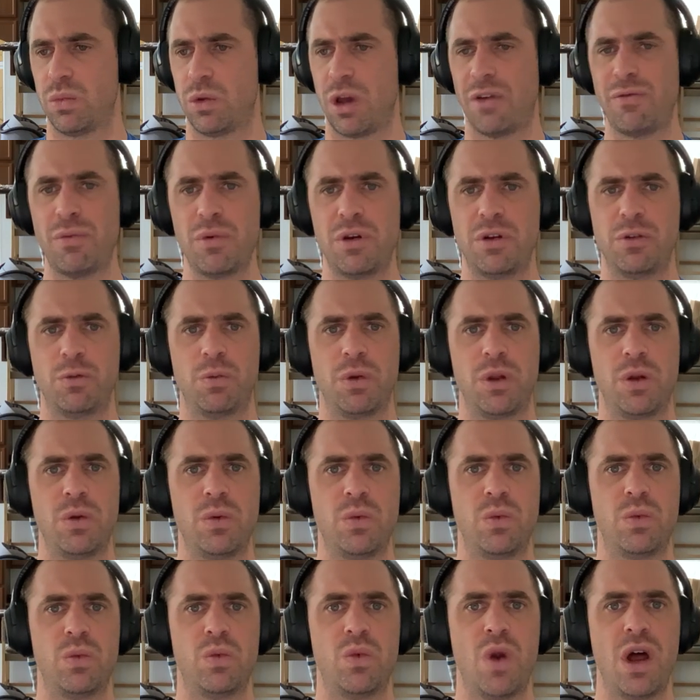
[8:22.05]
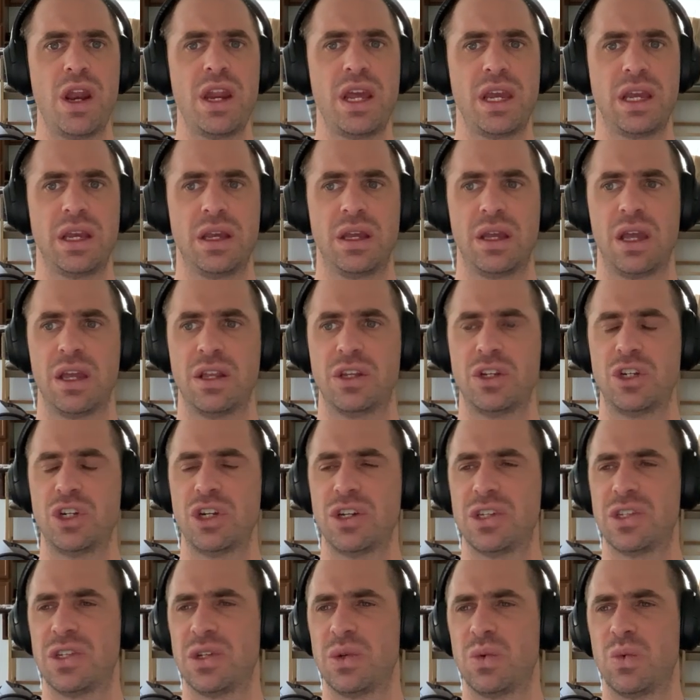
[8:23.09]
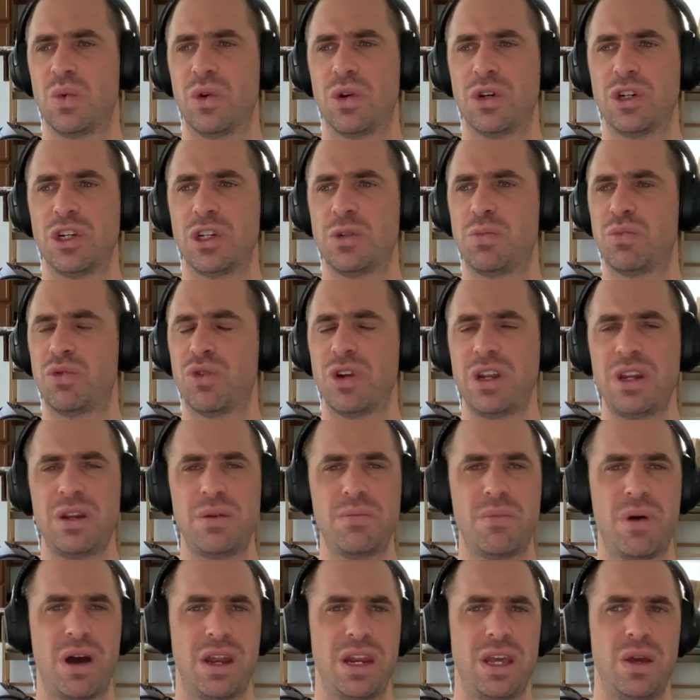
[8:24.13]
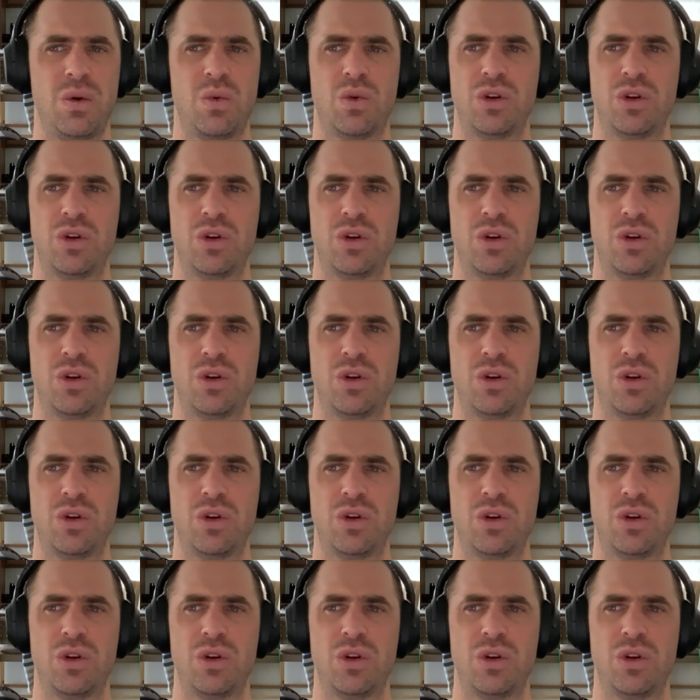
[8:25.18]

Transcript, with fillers: government has been running. It's just, we're just printing money.